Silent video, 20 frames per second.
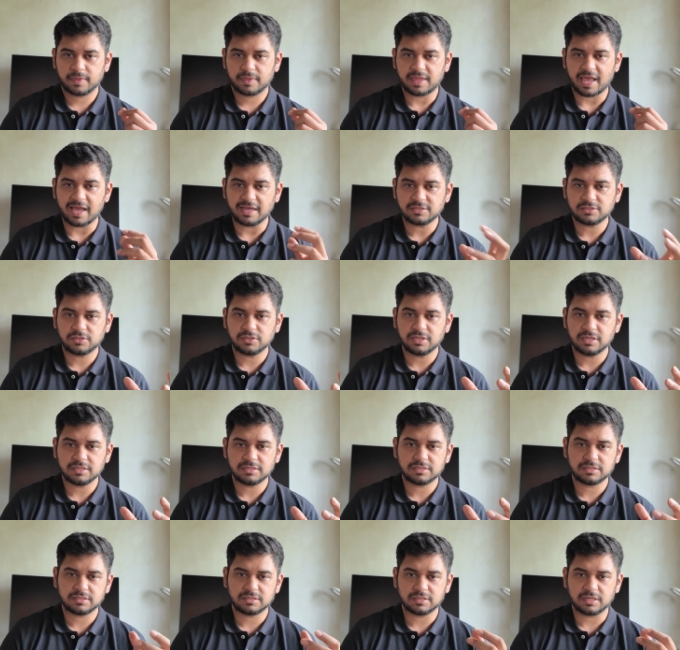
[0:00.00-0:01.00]
thanks to
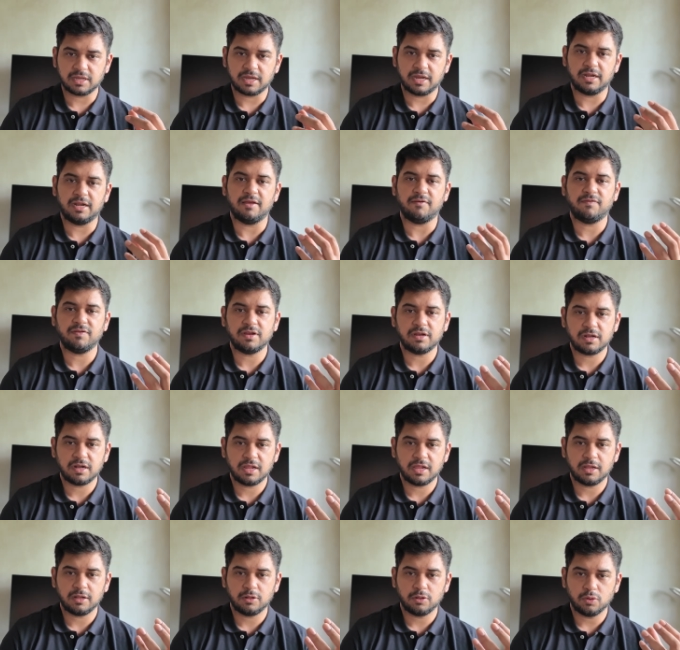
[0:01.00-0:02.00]
this, it
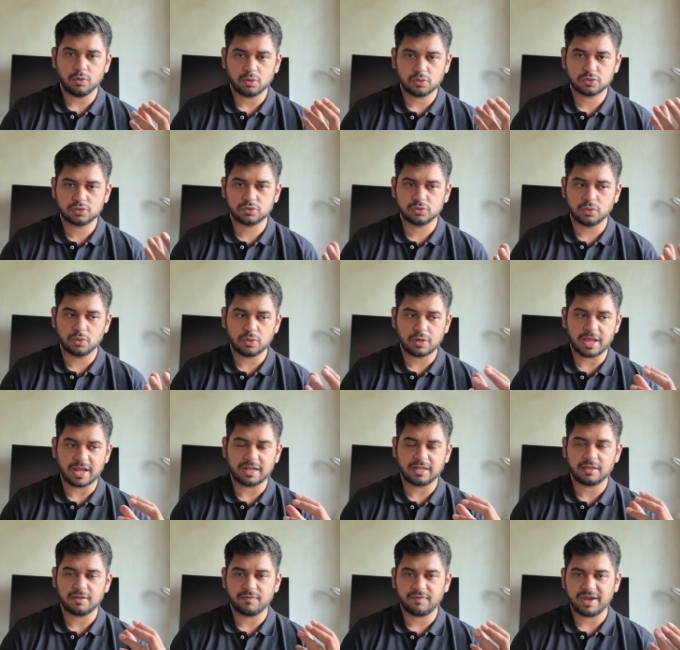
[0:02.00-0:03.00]
definitely looks good
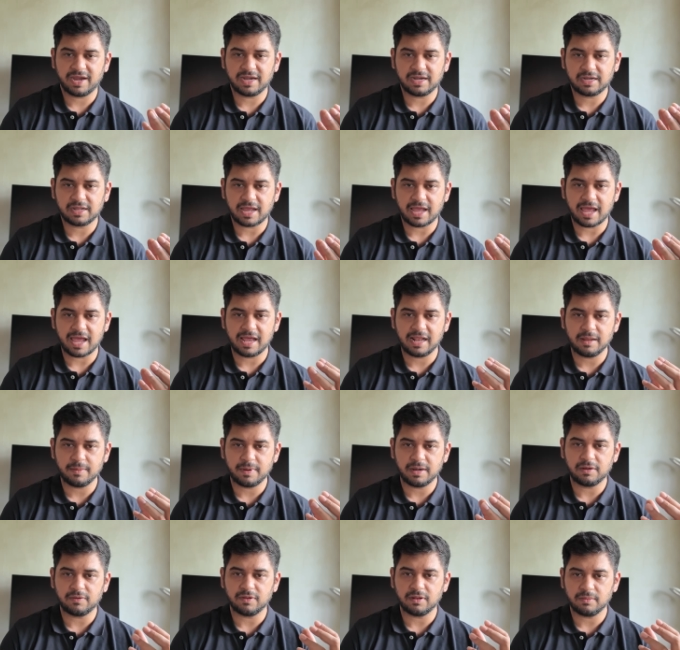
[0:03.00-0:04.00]
and the weight
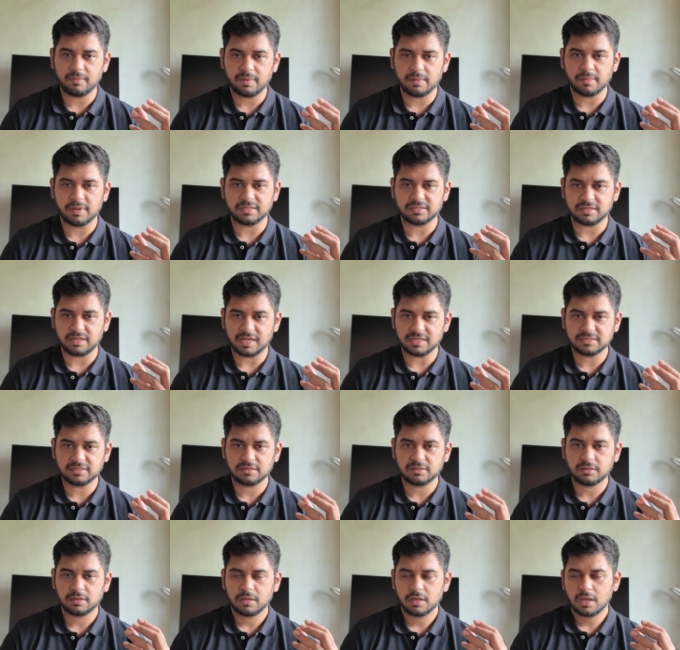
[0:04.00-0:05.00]
element will be much
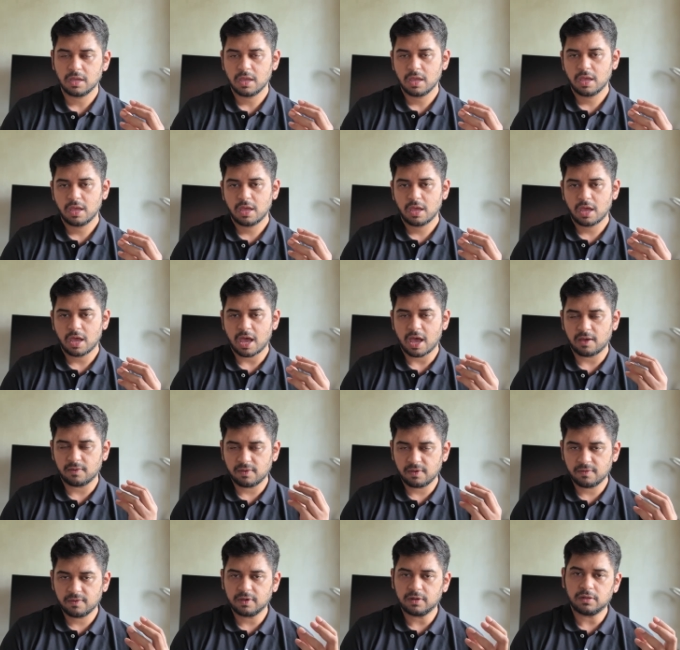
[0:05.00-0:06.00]
lesser.
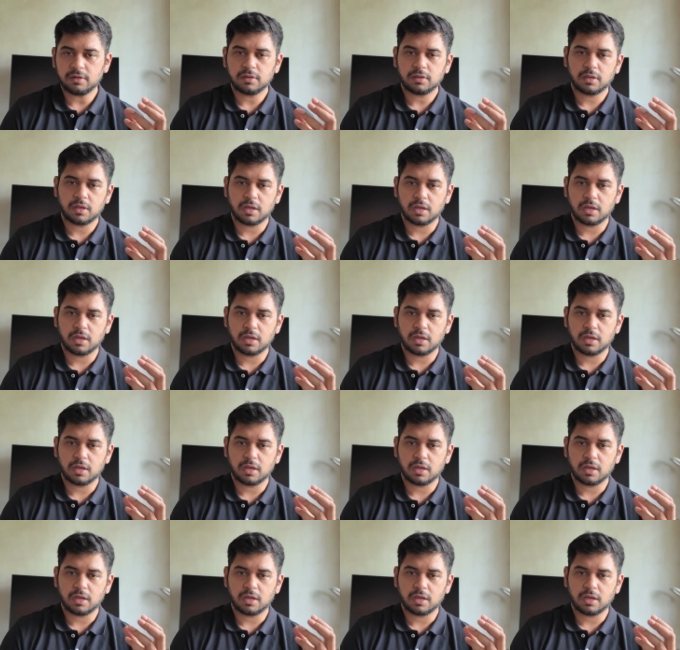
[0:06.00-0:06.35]
However,